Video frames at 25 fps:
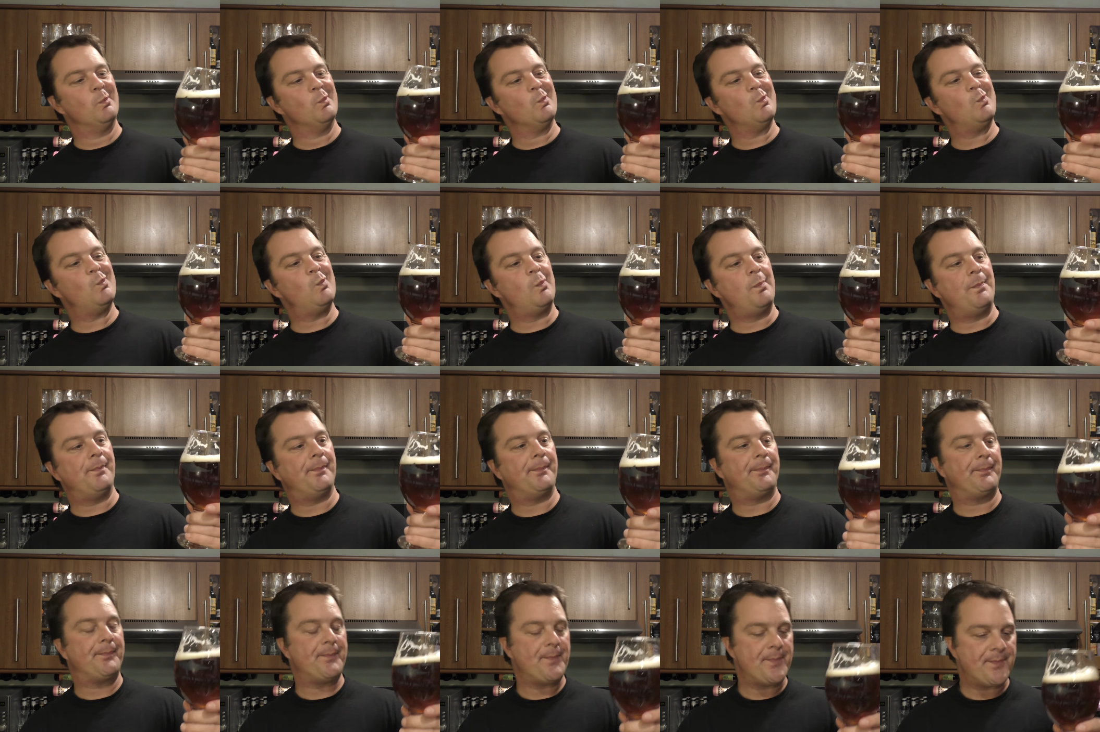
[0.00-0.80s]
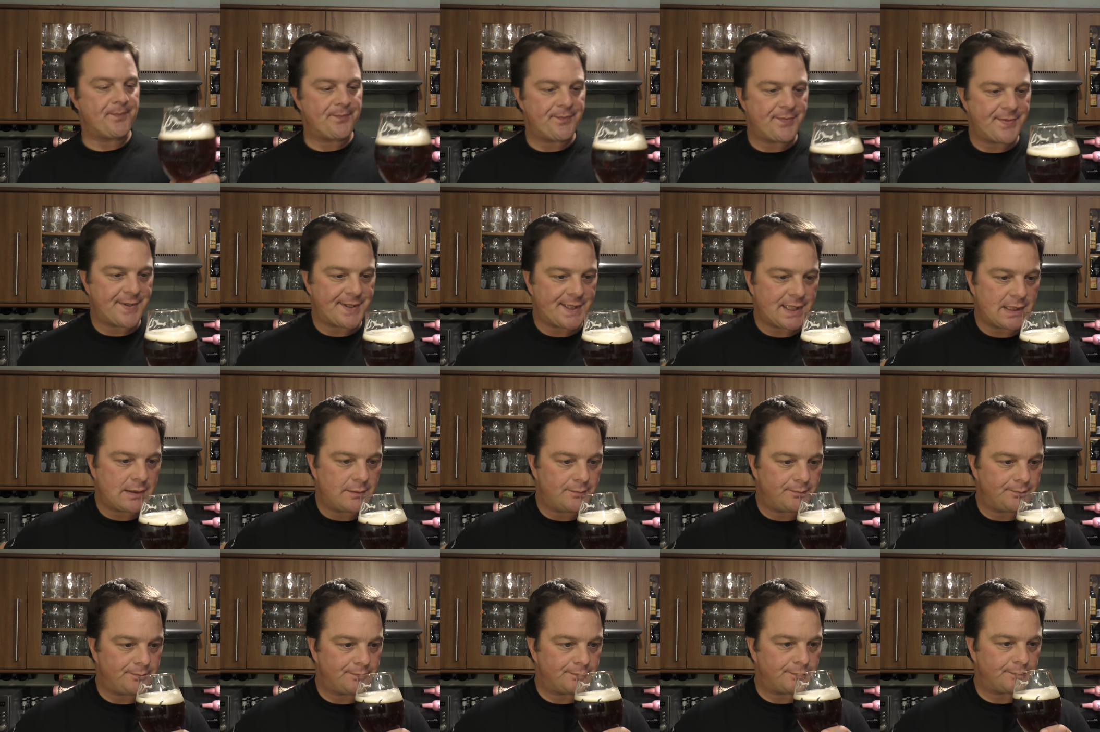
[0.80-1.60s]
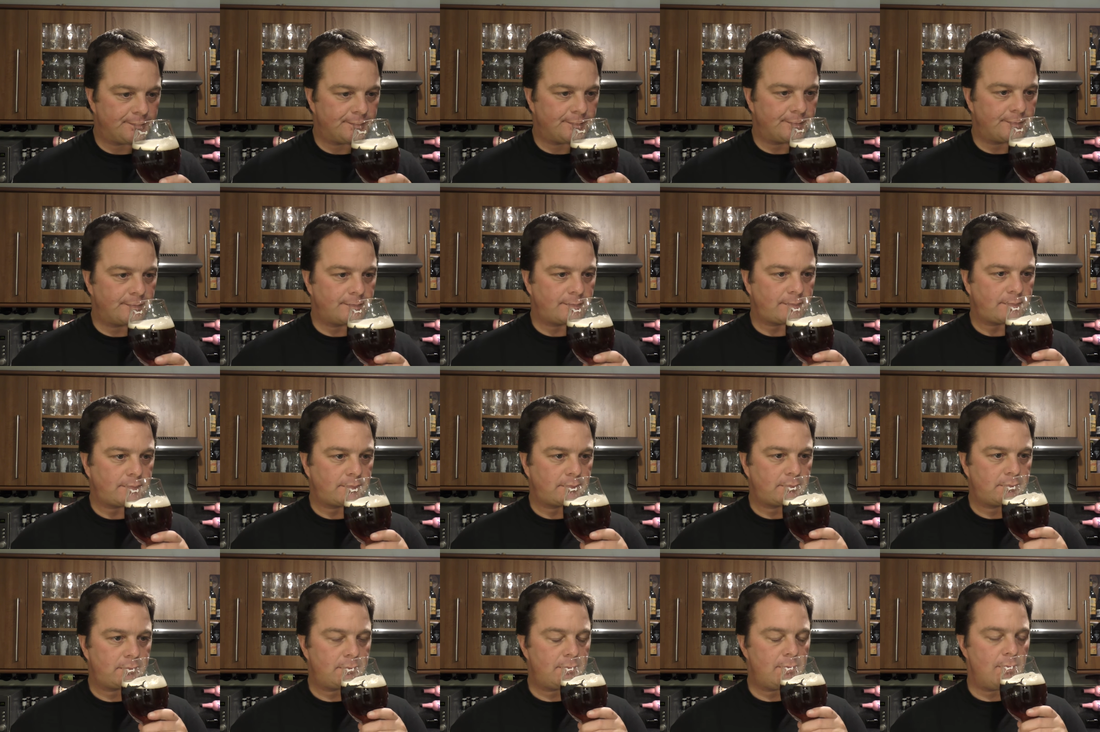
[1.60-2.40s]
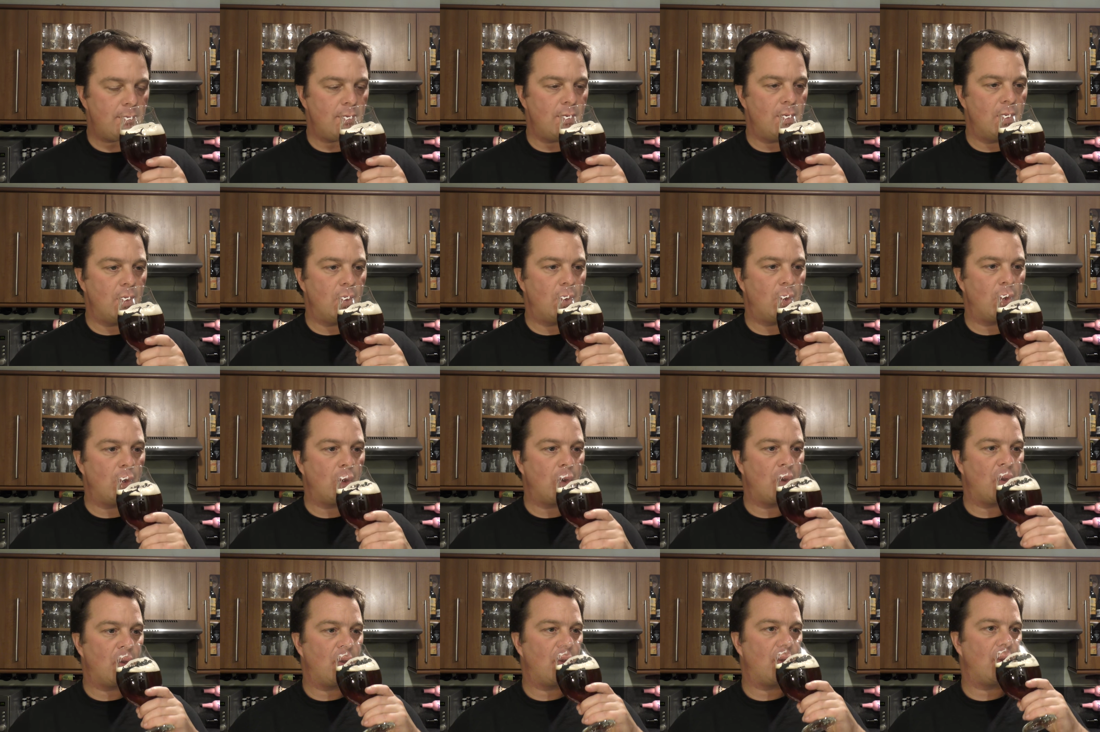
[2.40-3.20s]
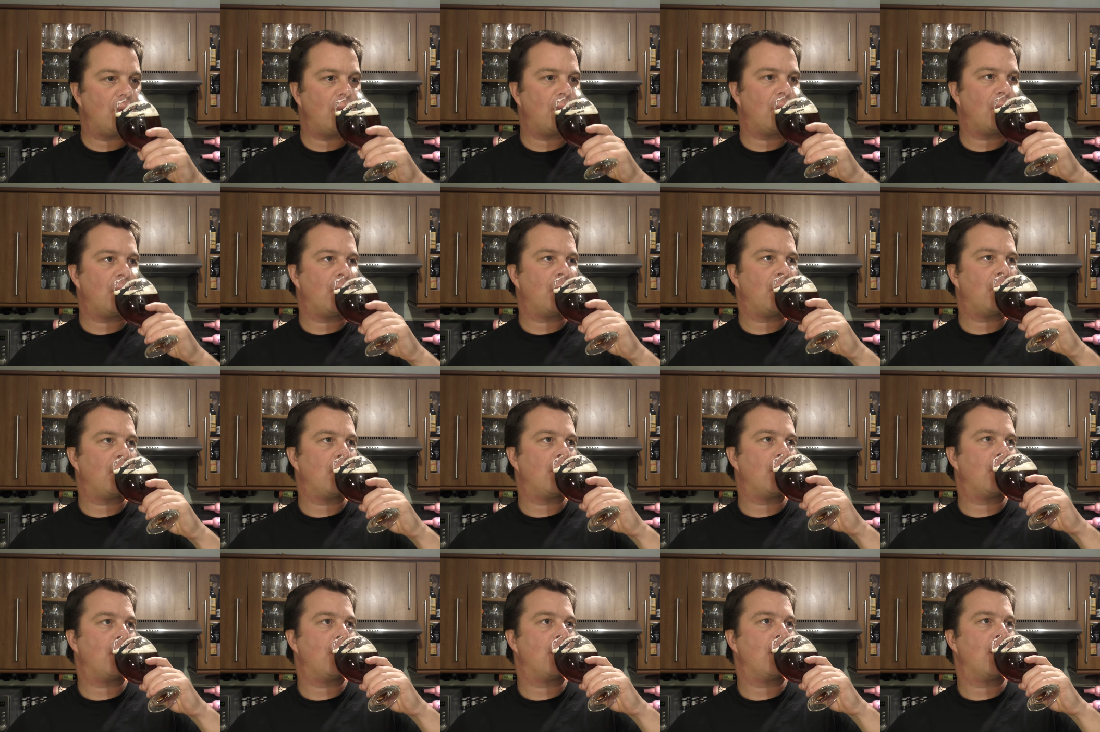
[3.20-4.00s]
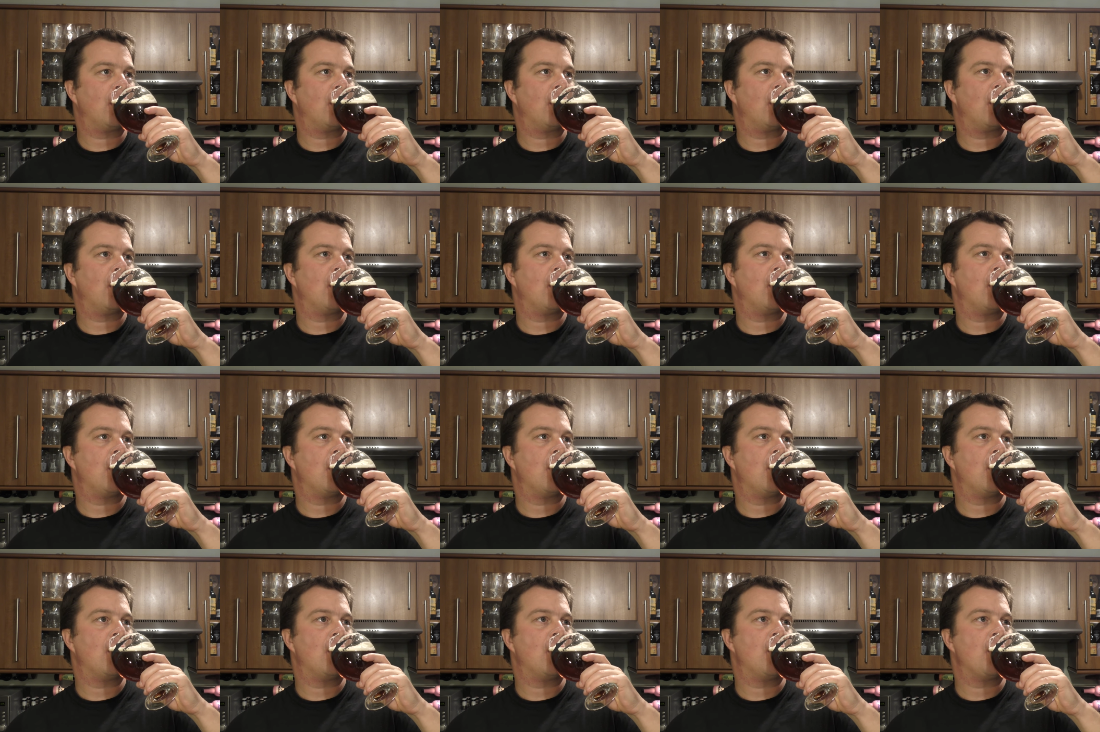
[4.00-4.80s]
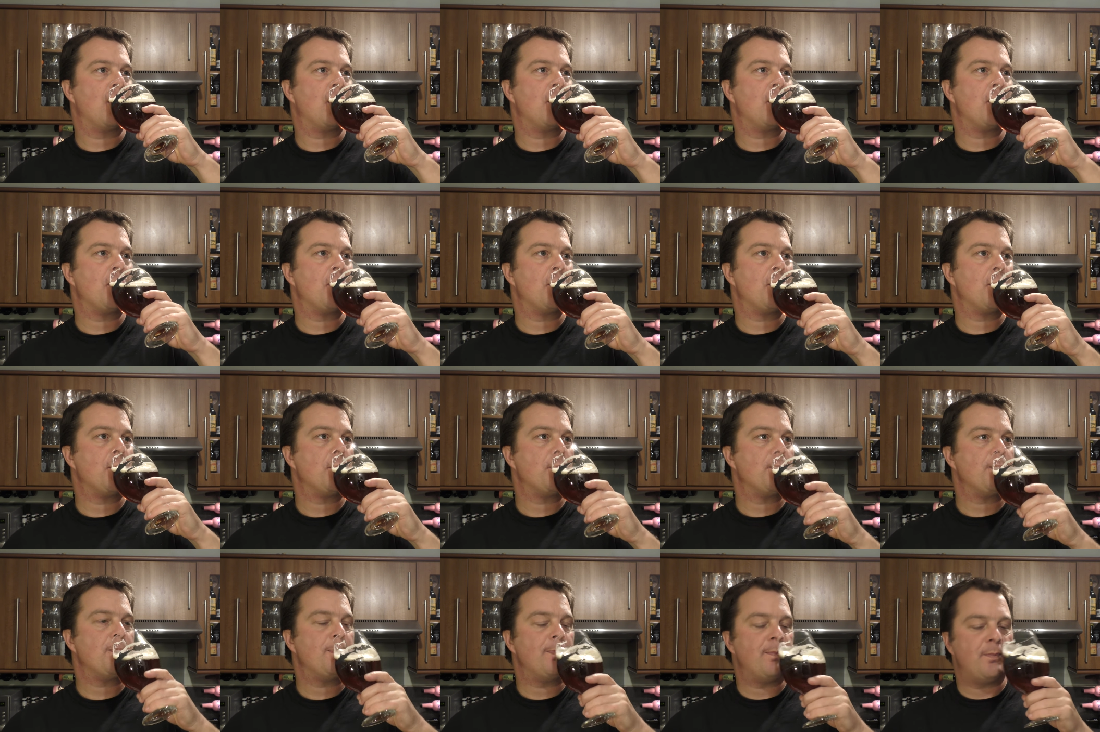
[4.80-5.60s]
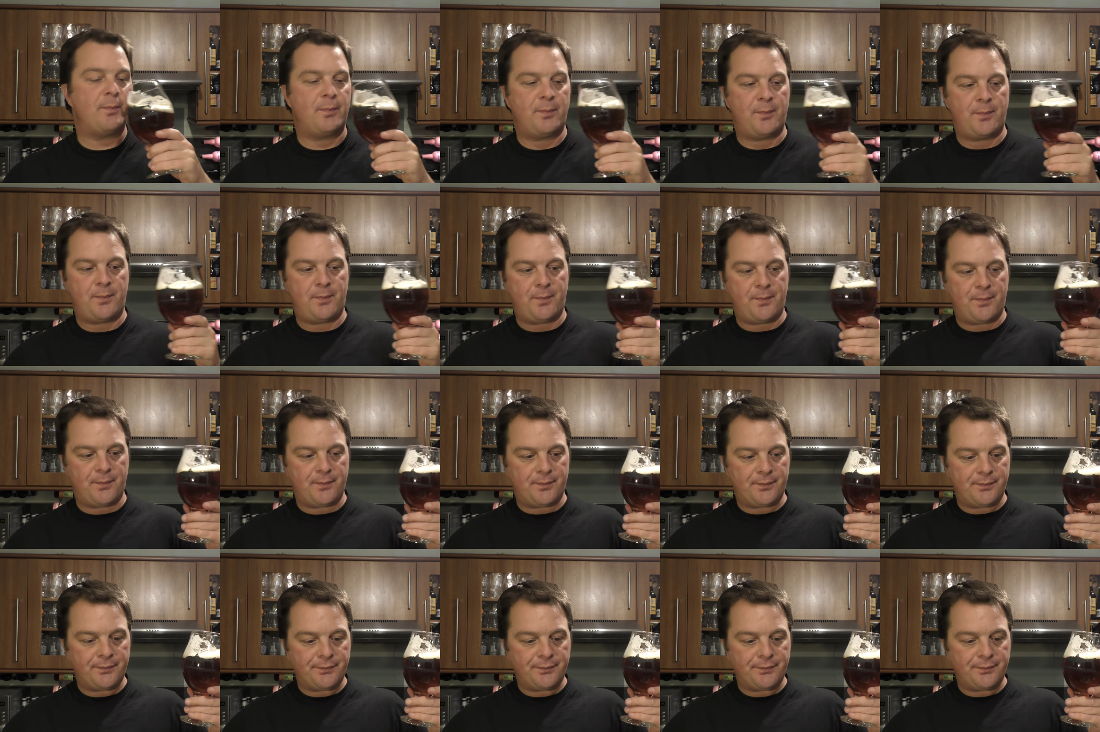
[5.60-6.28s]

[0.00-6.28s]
Nothing is said.